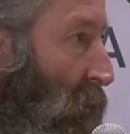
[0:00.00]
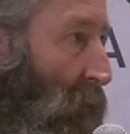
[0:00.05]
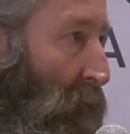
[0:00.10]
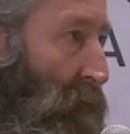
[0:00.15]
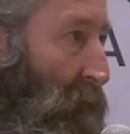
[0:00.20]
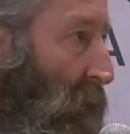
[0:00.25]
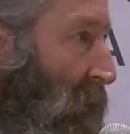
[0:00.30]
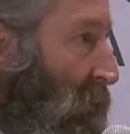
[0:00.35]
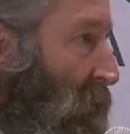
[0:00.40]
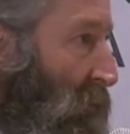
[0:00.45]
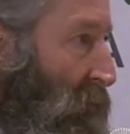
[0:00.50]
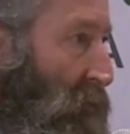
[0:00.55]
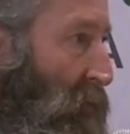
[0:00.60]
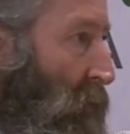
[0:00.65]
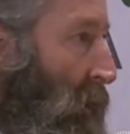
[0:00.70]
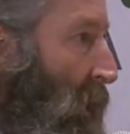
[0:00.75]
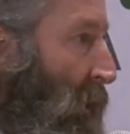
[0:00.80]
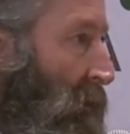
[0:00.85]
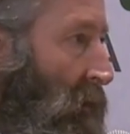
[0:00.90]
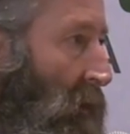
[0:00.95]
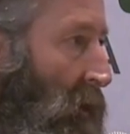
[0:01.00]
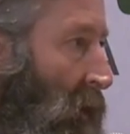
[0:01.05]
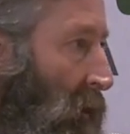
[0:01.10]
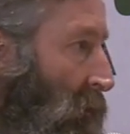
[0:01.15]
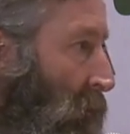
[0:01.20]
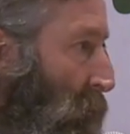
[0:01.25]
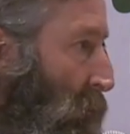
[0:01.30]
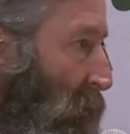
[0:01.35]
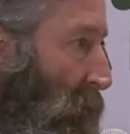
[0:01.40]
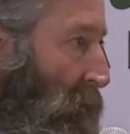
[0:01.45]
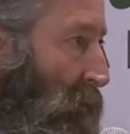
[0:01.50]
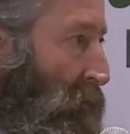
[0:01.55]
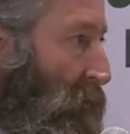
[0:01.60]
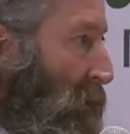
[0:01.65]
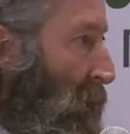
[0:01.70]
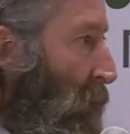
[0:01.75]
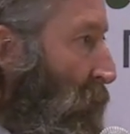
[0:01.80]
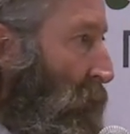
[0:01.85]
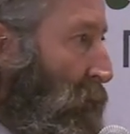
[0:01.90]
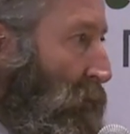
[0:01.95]
Your fences are not deductible. Your
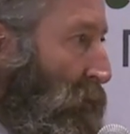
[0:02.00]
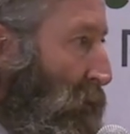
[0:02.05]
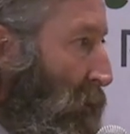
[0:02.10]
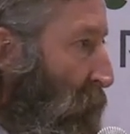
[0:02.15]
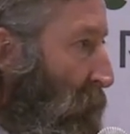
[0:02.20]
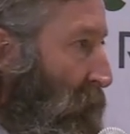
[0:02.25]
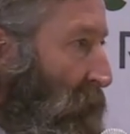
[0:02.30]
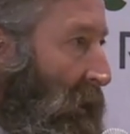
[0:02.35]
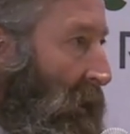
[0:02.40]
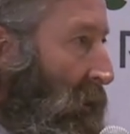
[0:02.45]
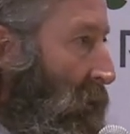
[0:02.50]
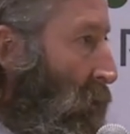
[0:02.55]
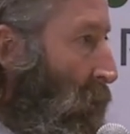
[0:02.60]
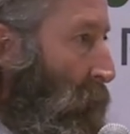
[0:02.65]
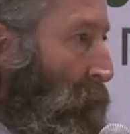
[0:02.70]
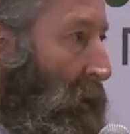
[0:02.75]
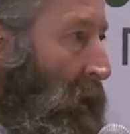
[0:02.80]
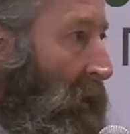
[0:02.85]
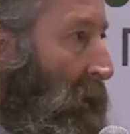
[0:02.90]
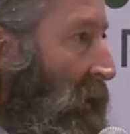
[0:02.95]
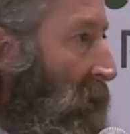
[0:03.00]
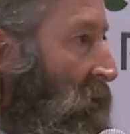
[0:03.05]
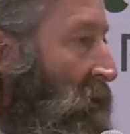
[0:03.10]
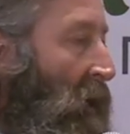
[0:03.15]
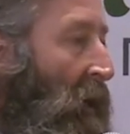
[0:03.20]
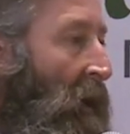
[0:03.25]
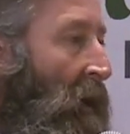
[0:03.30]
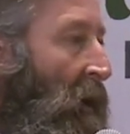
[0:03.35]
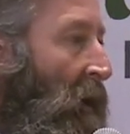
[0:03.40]
shelters, your feed, your buggies,